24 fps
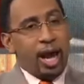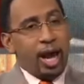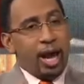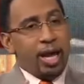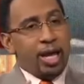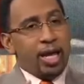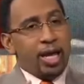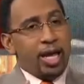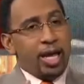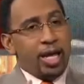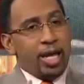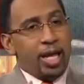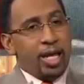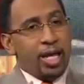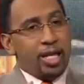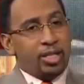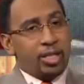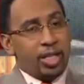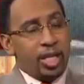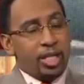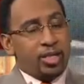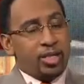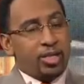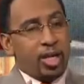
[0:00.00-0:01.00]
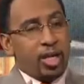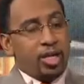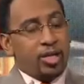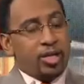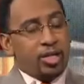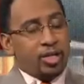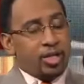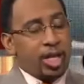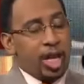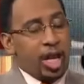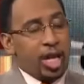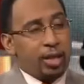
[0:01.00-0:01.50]
it's it's
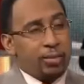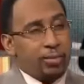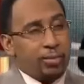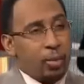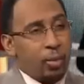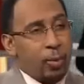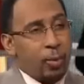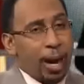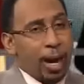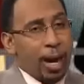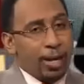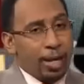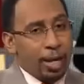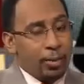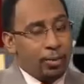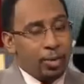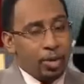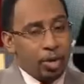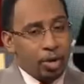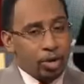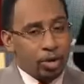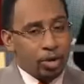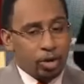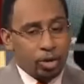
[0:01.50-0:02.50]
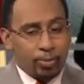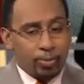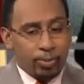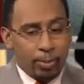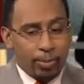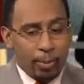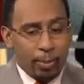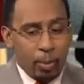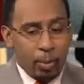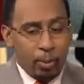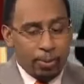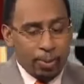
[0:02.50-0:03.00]
understandable why they were your
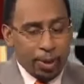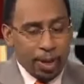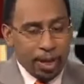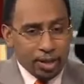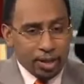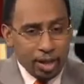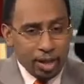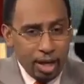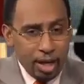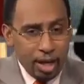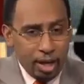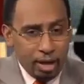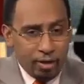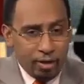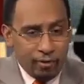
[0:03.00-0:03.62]
Super Bowl picks.